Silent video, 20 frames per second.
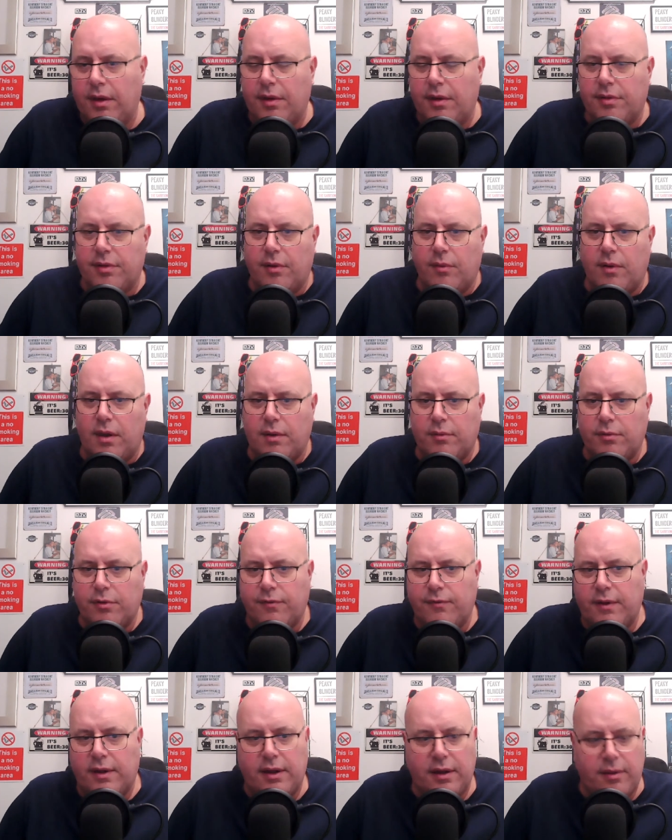So while I was
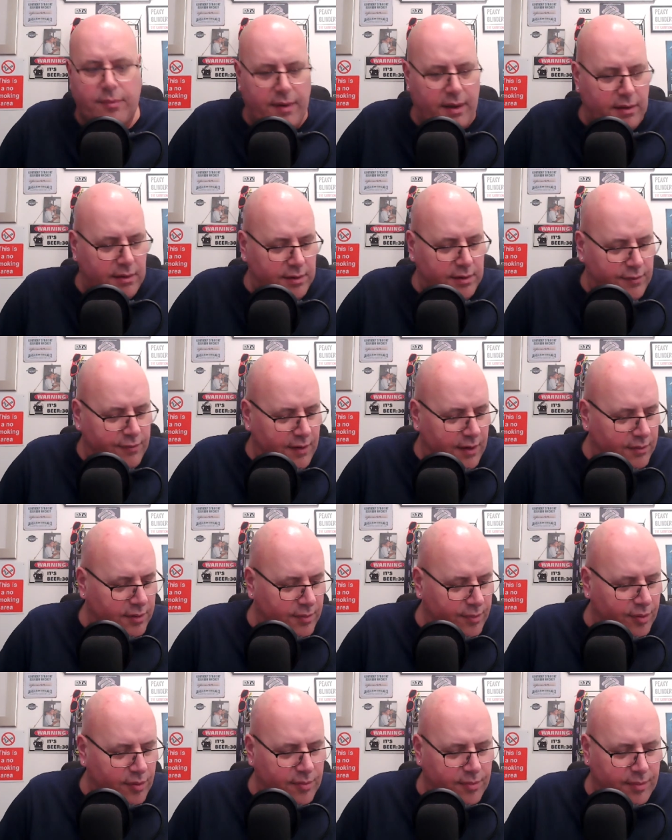fiddling about on the phone, I
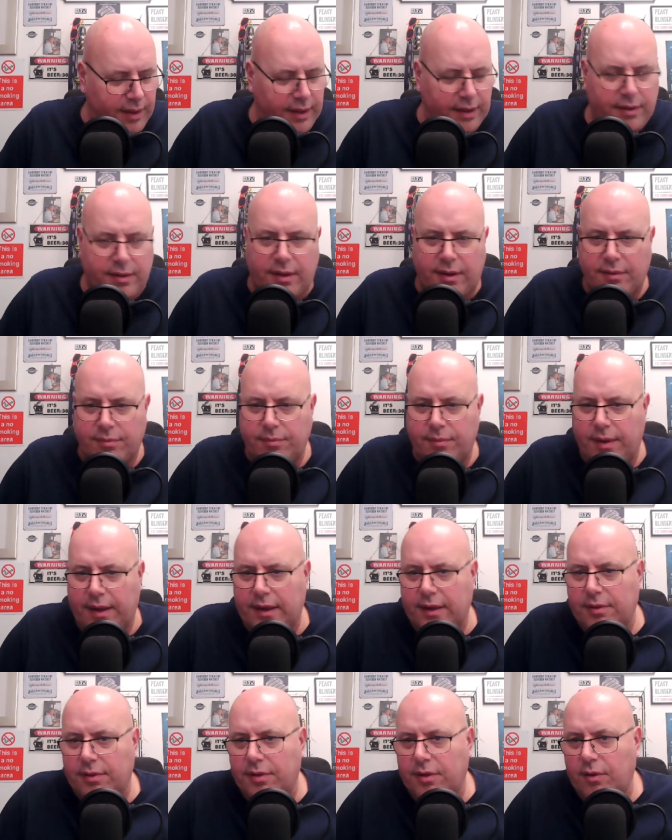put
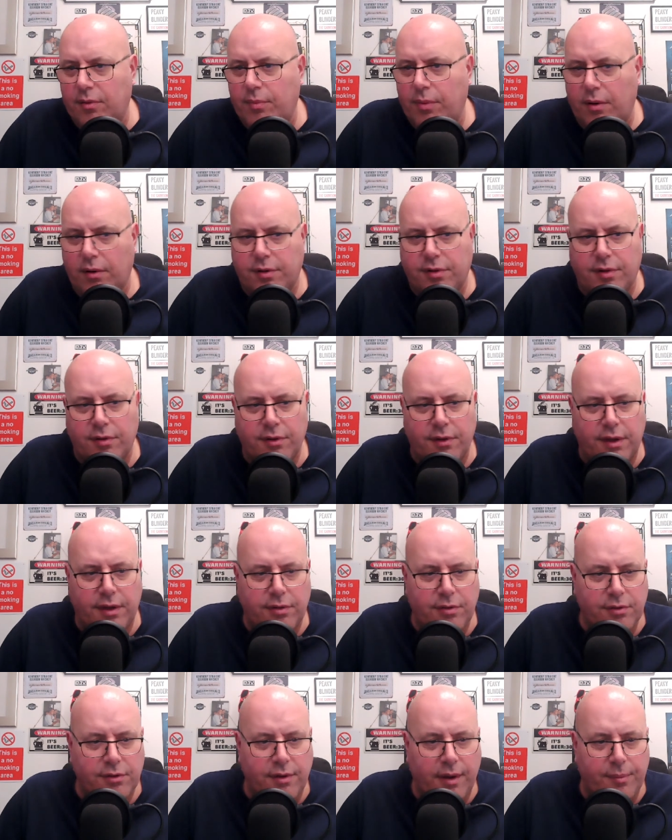Mick in 2 boxes, and it
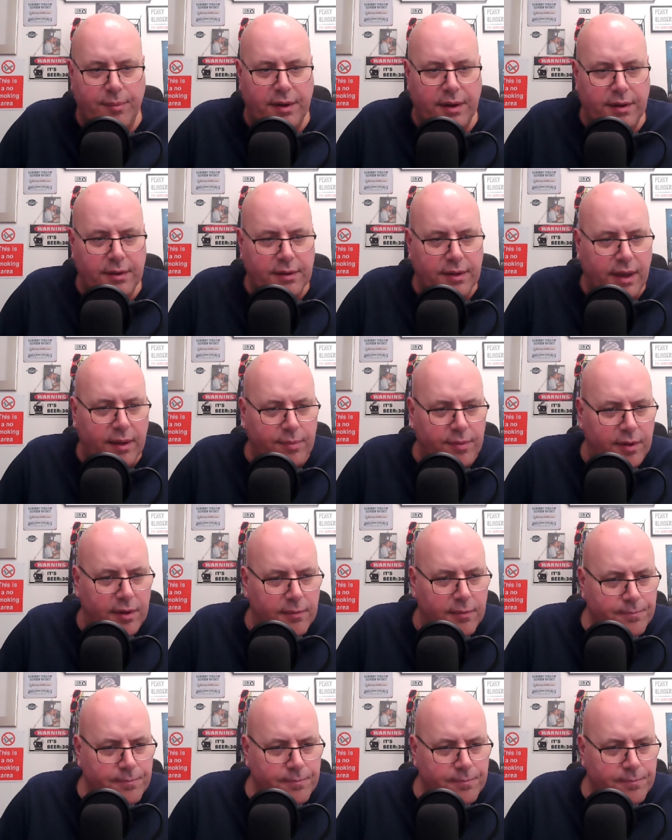just grabbed it and kept it.